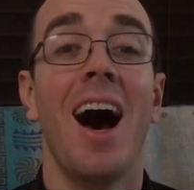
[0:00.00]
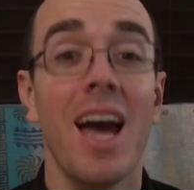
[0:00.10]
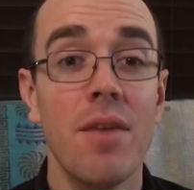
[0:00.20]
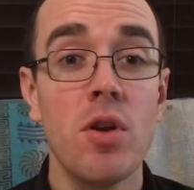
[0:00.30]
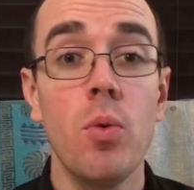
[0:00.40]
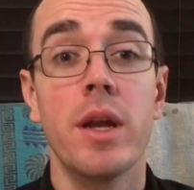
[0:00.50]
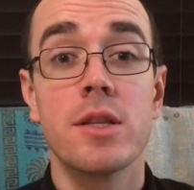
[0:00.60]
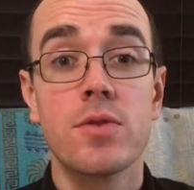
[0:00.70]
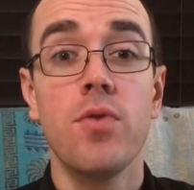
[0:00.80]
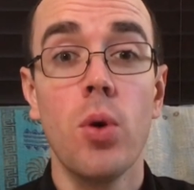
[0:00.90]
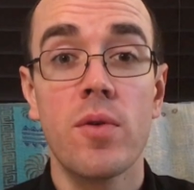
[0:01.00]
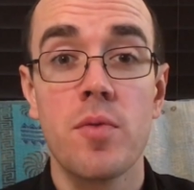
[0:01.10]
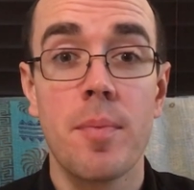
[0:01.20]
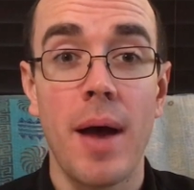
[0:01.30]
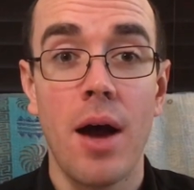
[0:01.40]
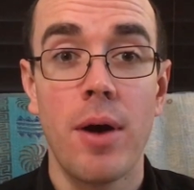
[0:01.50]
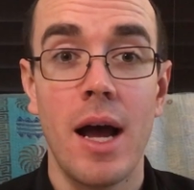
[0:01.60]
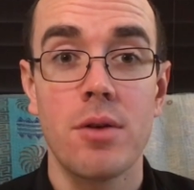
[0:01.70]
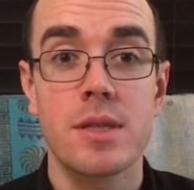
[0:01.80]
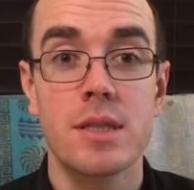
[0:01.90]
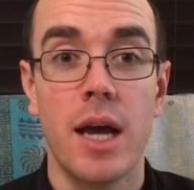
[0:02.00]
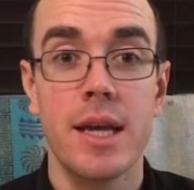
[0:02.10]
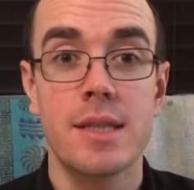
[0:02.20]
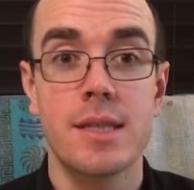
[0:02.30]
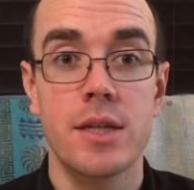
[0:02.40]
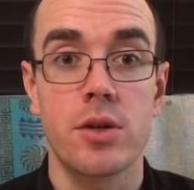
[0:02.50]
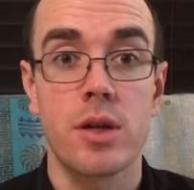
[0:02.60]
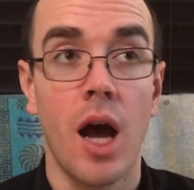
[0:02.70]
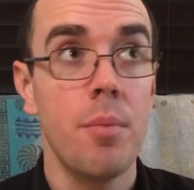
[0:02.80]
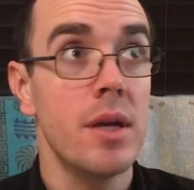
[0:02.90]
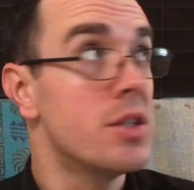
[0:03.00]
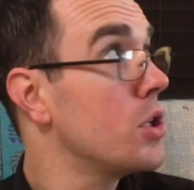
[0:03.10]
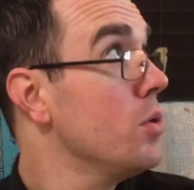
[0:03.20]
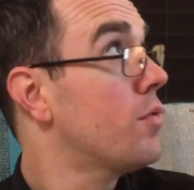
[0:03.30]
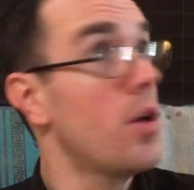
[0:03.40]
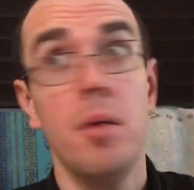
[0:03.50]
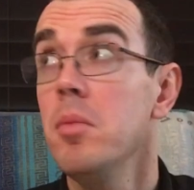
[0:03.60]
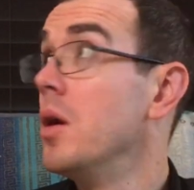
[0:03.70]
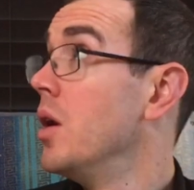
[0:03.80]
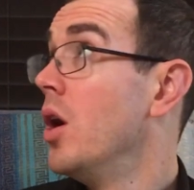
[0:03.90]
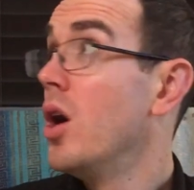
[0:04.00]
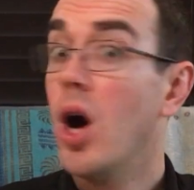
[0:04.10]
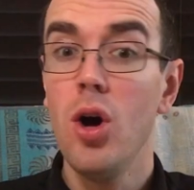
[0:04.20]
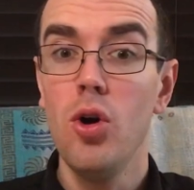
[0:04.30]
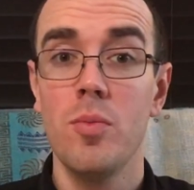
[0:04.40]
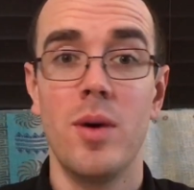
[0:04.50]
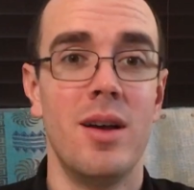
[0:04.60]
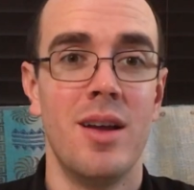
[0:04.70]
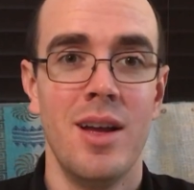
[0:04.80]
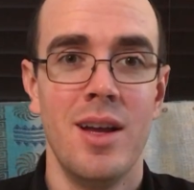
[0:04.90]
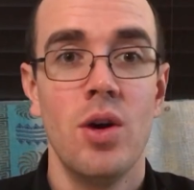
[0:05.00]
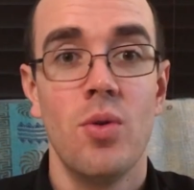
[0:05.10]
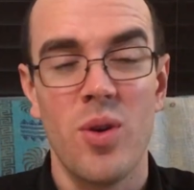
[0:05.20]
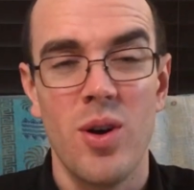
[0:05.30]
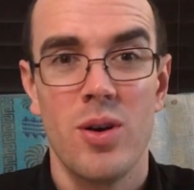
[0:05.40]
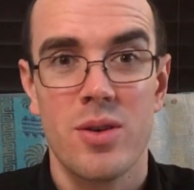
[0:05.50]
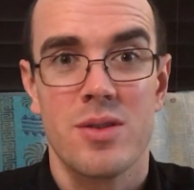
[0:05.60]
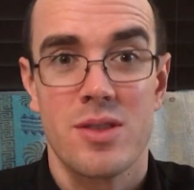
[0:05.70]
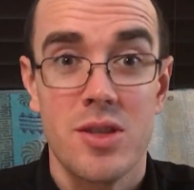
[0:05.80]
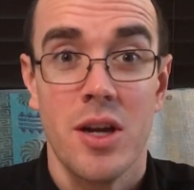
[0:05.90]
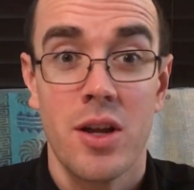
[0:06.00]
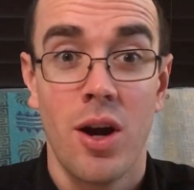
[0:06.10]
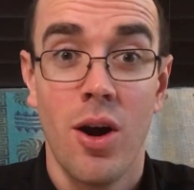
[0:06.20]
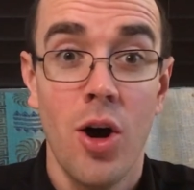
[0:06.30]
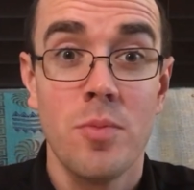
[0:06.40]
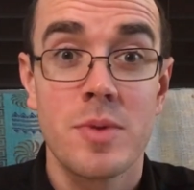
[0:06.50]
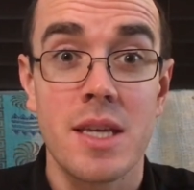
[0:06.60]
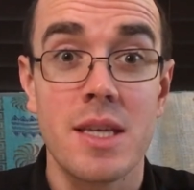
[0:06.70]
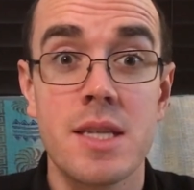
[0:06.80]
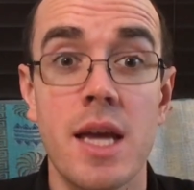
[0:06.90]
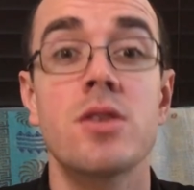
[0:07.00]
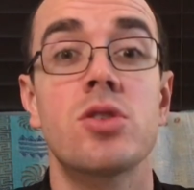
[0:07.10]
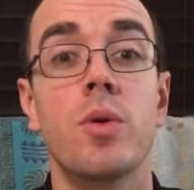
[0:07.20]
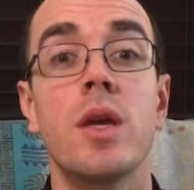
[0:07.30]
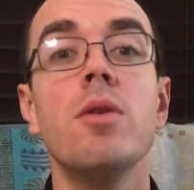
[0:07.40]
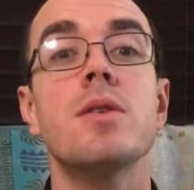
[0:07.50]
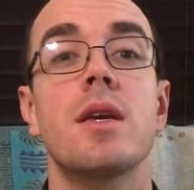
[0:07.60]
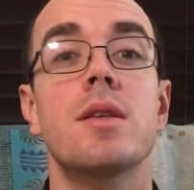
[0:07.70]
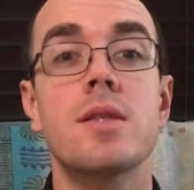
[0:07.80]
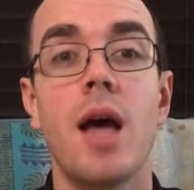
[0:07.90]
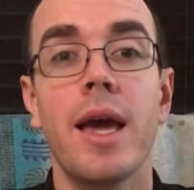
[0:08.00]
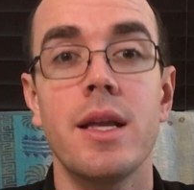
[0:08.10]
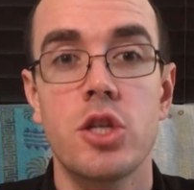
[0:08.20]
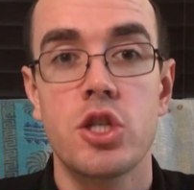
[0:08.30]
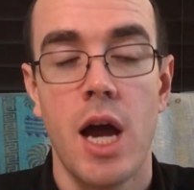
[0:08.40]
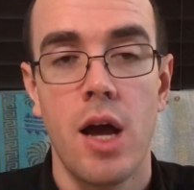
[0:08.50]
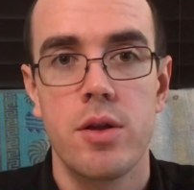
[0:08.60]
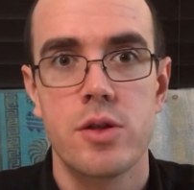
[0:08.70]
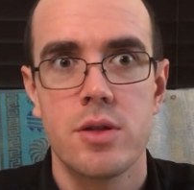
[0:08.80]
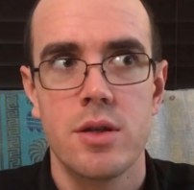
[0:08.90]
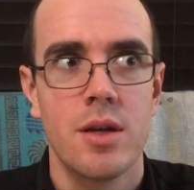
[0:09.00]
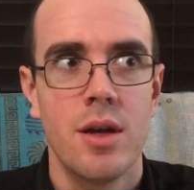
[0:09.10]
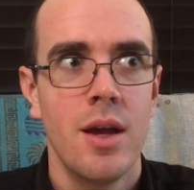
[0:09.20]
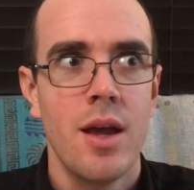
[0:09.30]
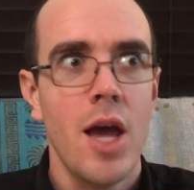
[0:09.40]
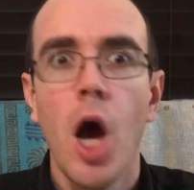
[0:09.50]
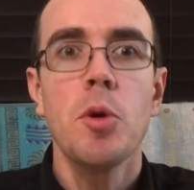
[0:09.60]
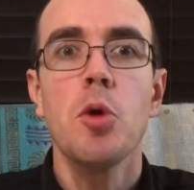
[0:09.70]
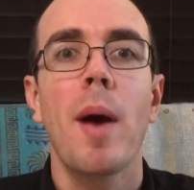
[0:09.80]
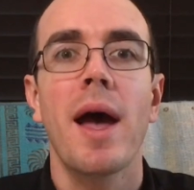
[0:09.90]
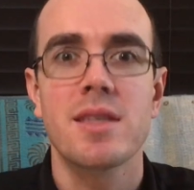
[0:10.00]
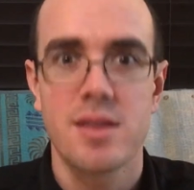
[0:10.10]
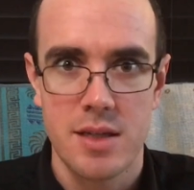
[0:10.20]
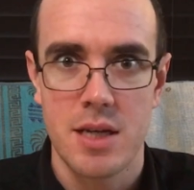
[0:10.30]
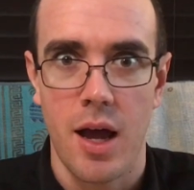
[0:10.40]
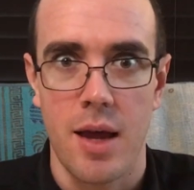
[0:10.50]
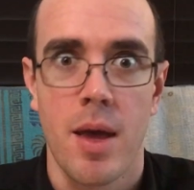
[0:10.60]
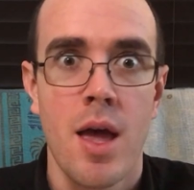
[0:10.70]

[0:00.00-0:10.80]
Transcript: Hi everyone, it's Ford from the Powerhouse Science Center coming to you from home. We're all stuck in our homes these days, so here's a science challenge to help you pass the time.